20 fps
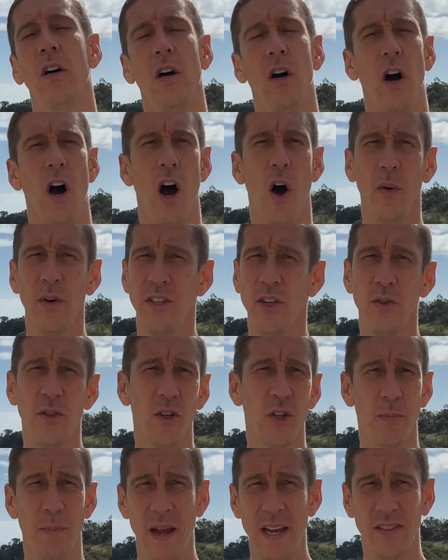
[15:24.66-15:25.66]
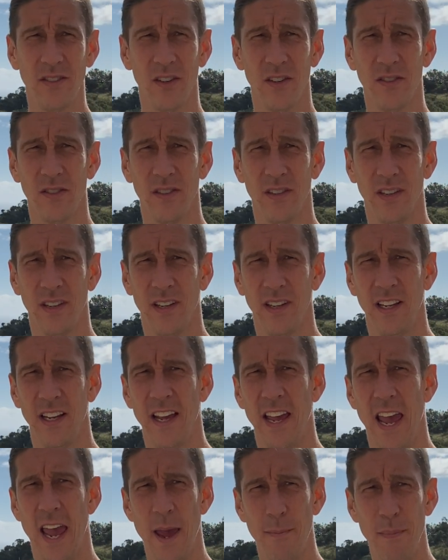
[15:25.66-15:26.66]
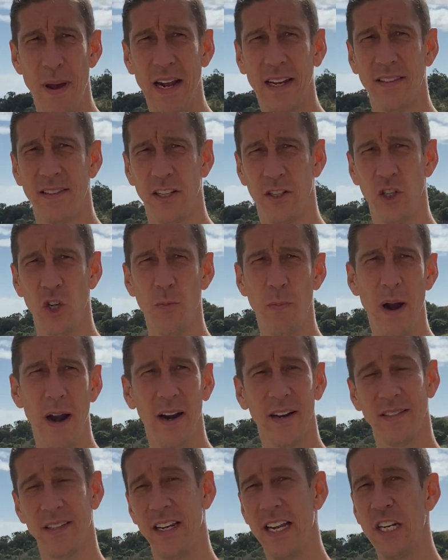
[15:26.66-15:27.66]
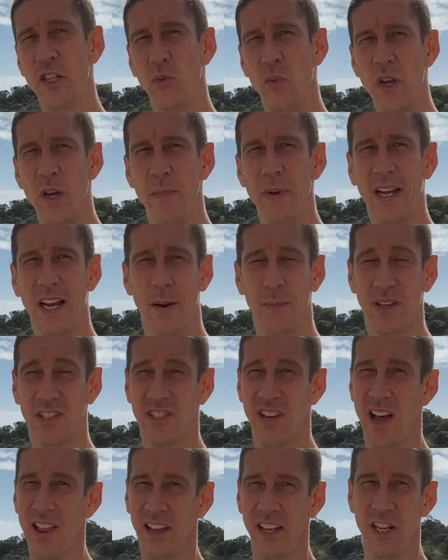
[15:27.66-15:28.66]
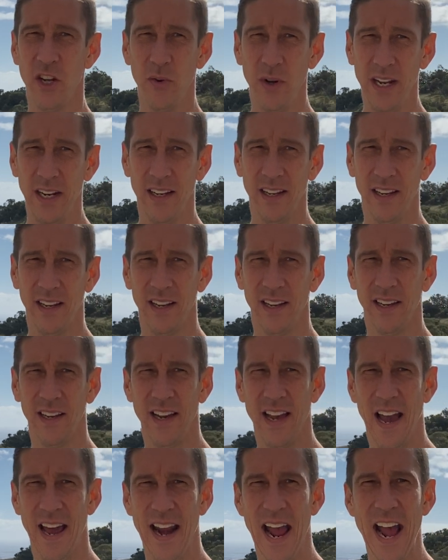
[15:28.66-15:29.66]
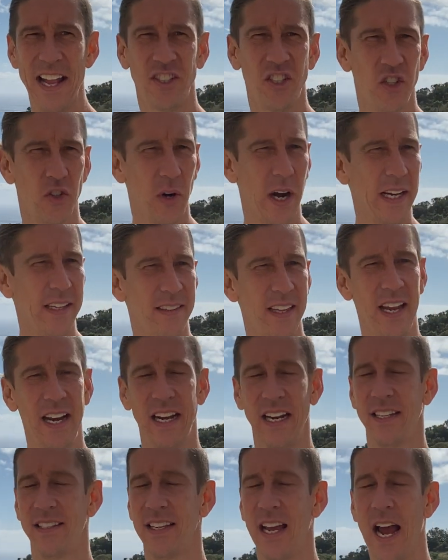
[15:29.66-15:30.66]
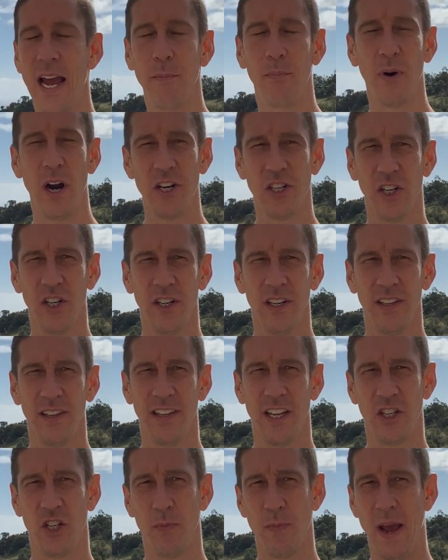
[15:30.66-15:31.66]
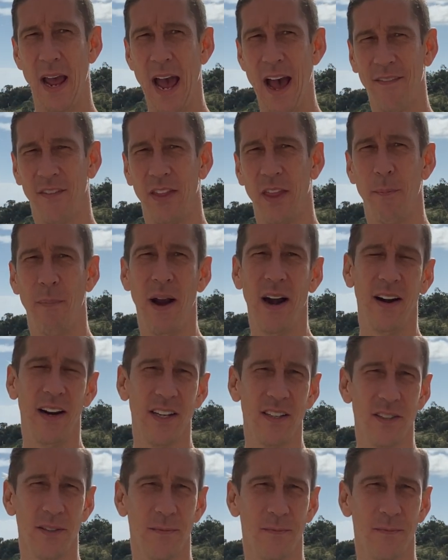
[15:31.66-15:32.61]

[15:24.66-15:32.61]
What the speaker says: Always use your spacers. It makes the two bearings in each wheel become a solid unit and adds strength to any side pressure that you may have on the bearings.